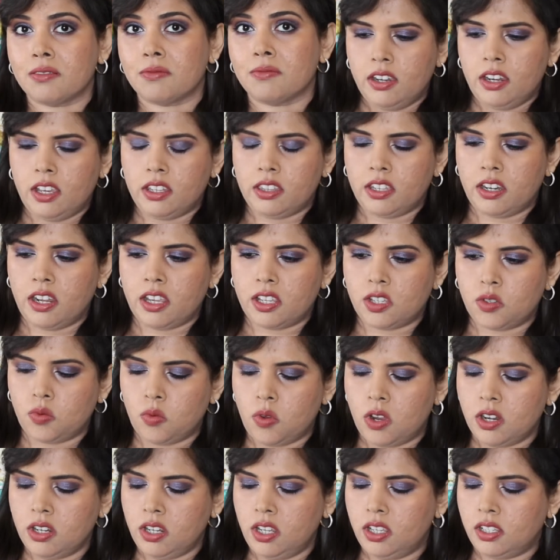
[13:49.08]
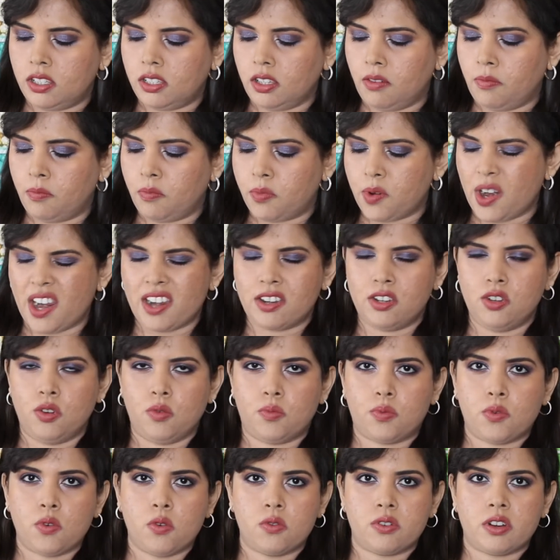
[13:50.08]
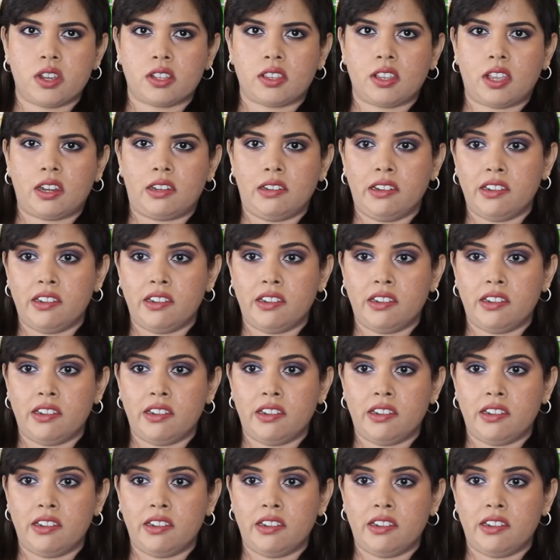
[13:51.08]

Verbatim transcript: Now the next one is a brand new product that